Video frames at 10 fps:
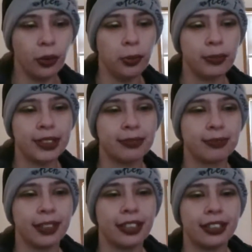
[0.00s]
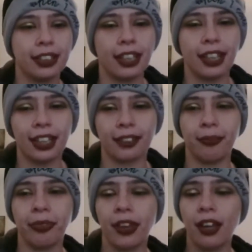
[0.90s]
Oops. I did the
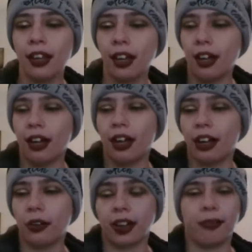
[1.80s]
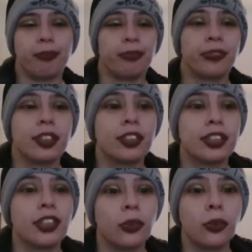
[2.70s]
thing. Okay.
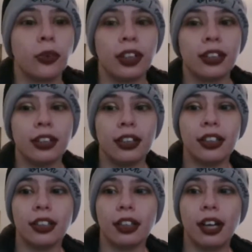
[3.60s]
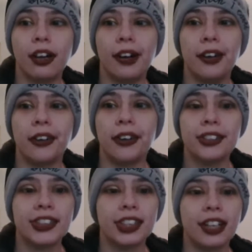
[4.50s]
So in
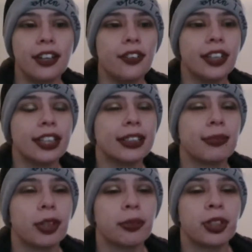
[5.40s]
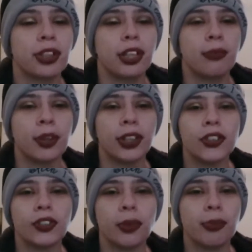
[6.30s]
this live, I guess I'm going to be talking about
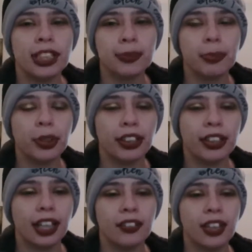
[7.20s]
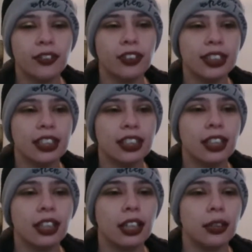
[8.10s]
this romance book that I read
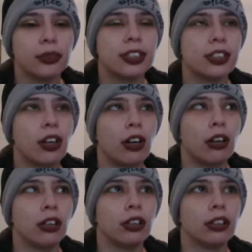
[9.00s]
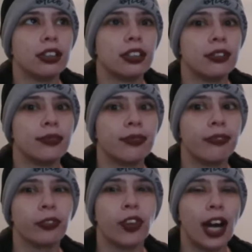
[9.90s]
recently. It was called
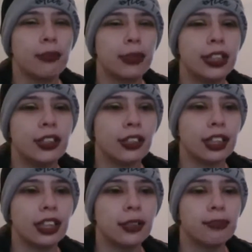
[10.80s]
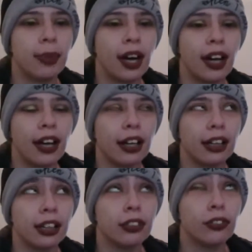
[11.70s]
Ride Me Dirty
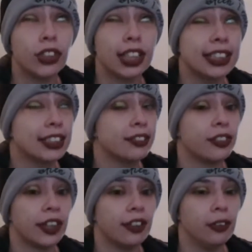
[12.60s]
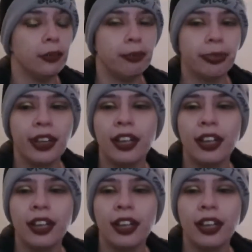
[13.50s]
by Vanessa Vale.